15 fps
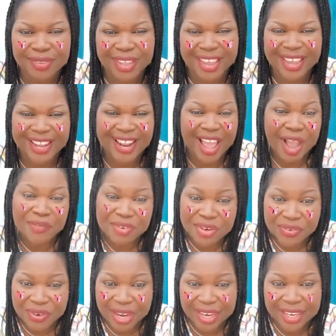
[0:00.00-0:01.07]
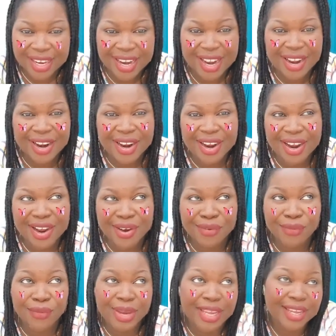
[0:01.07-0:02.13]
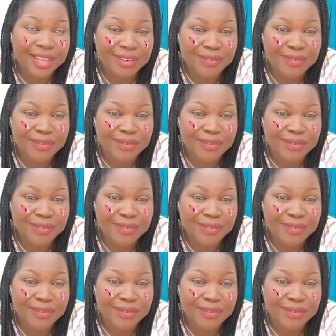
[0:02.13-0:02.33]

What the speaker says: and have a great week.